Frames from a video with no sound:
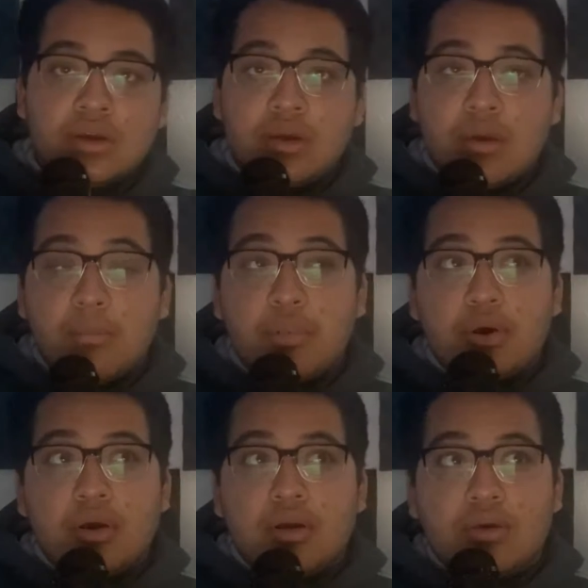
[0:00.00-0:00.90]

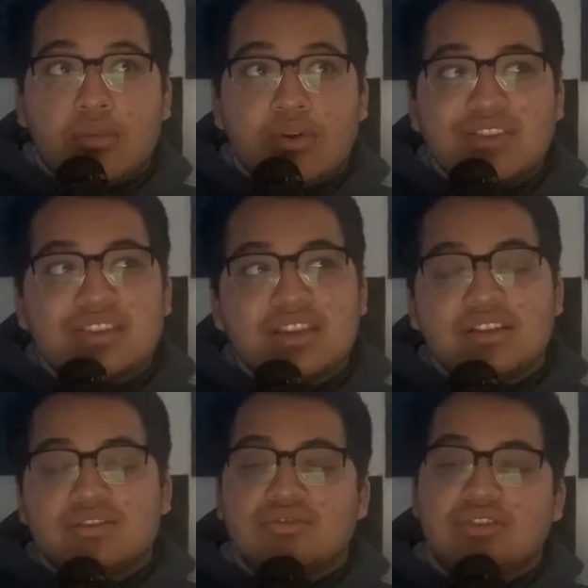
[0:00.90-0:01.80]
But Wednesdays,
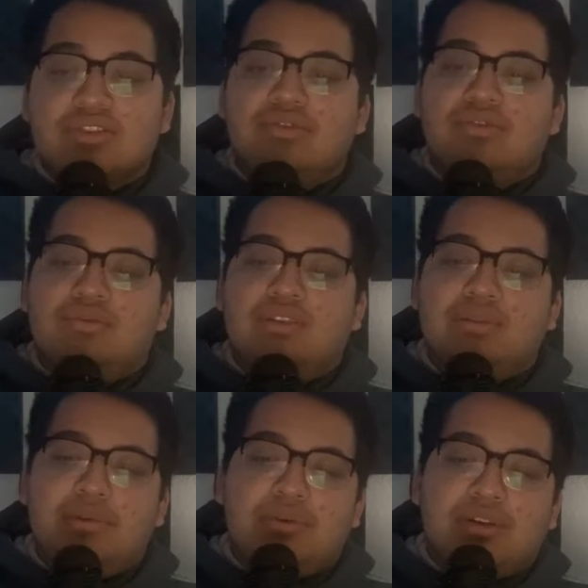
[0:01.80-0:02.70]
they're just gonna really
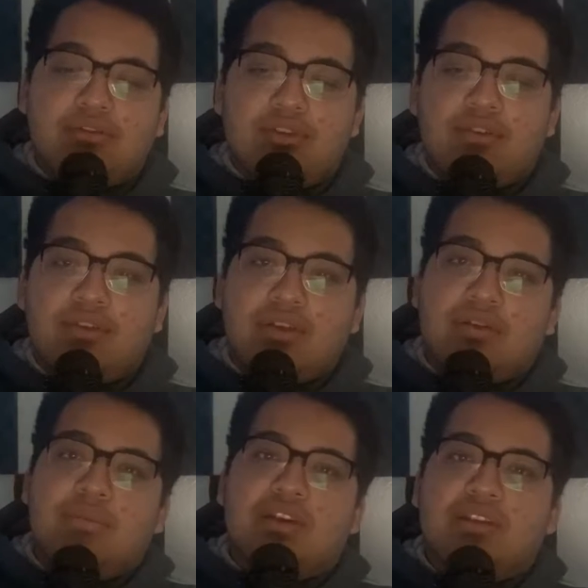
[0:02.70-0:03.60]
be whatever I feel like
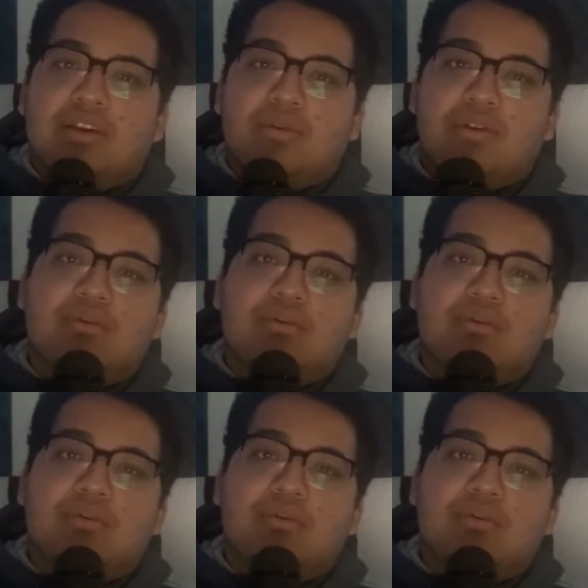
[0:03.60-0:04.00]
making that week,